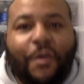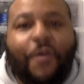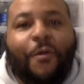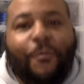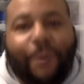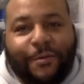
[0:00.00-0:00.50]

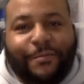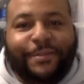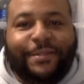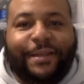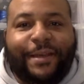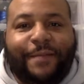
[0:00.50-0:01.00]
Welcome to
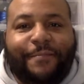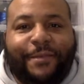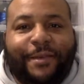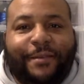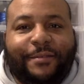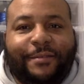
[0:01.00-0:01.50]

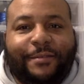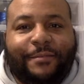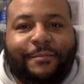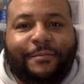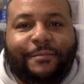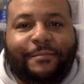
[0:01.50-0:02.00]
StayCoppinKicks.
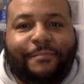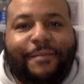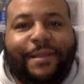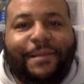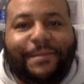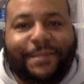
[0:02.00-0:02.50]
My
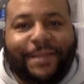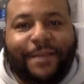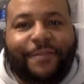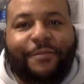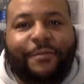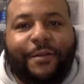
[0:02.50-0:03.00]
name is
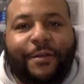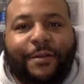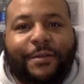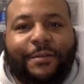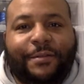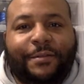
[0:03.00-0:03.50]

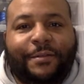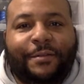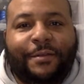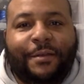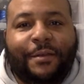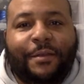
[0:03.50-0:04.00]
ThatDudeCurtis.
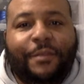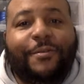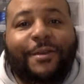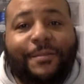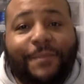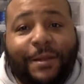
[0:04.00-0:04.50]
You
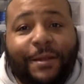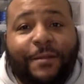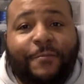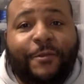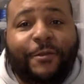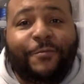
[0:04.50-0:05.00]
could have been
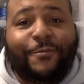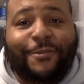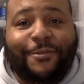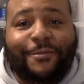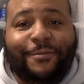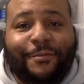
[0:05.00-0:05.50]
anywhere in the
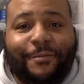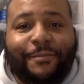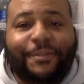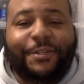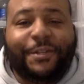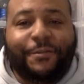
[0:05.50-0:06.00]
world,
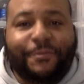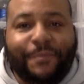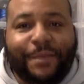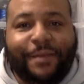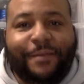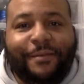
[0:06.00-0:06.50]
but you're here with
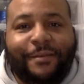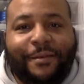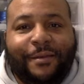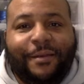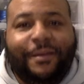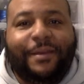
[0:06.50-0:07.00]
me,
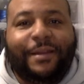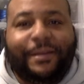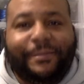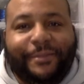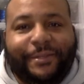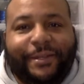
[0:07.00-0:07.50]
and I
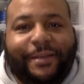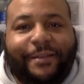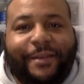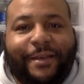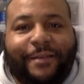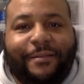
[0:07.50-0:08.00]
appreciate
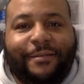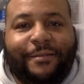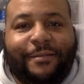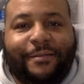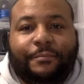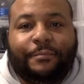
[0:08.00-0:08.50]
that.
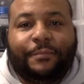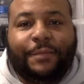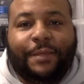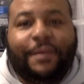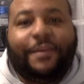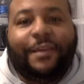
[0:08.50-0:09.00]

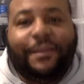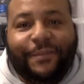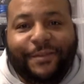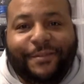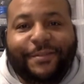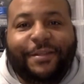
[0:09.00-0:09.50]
If you're
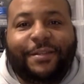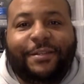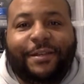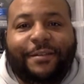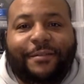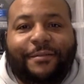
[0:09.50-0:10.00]
new to the
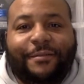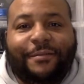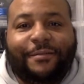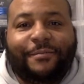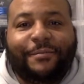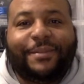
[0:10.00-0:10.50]
channel,
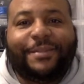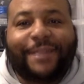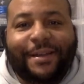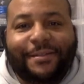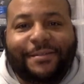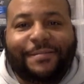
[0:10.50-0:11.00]
please
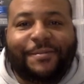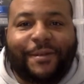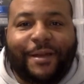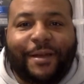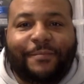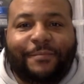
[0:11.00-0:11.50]
like and
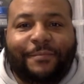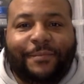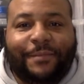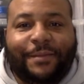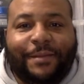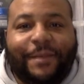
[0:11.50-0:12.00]
subscribe. And